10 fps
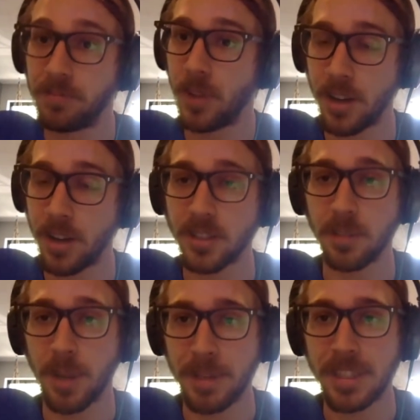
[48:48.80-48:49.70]
honestly
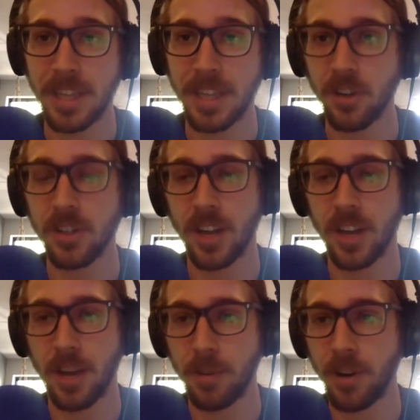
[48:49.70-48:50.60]
maybe 10-year
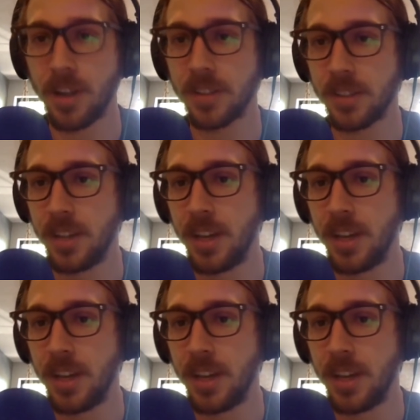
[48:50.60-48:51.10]
time horizon.